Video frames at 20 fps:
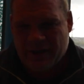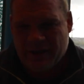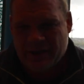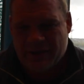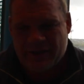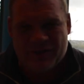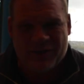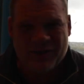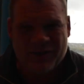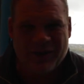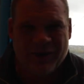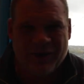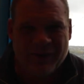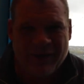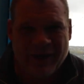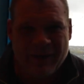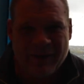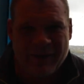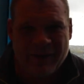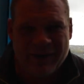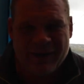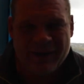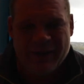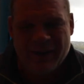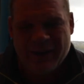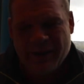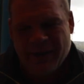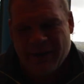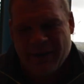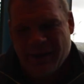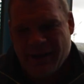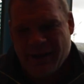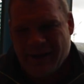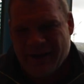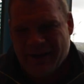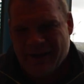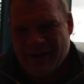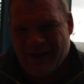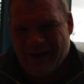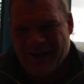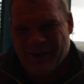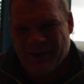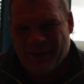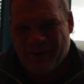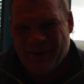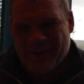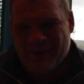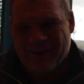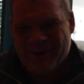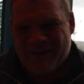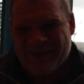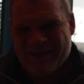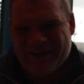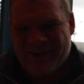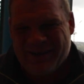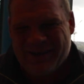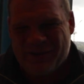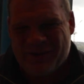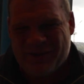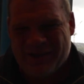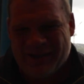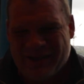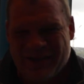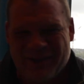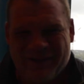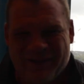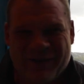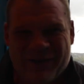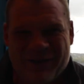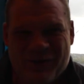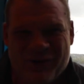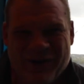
in Saudi Arabia and significant